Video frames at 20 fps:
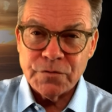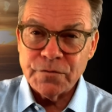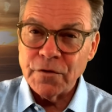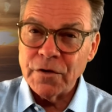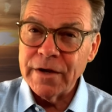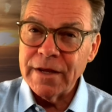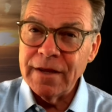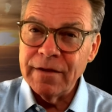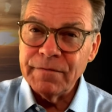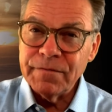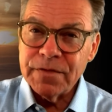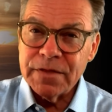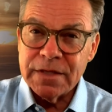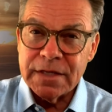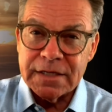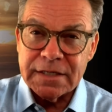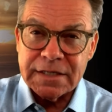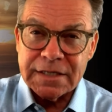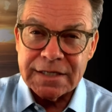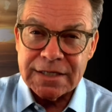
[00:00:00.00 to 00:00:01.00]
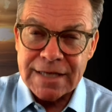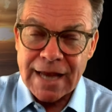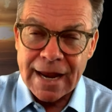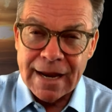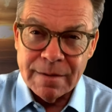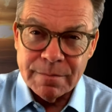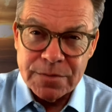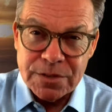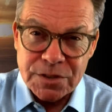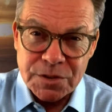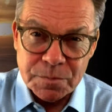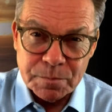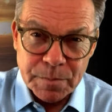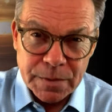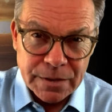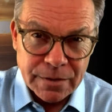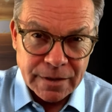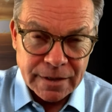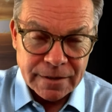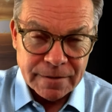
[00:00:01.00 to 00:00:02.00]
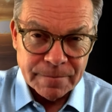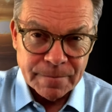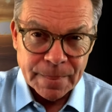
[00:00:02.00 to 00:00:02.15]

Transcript: For if this same Spirit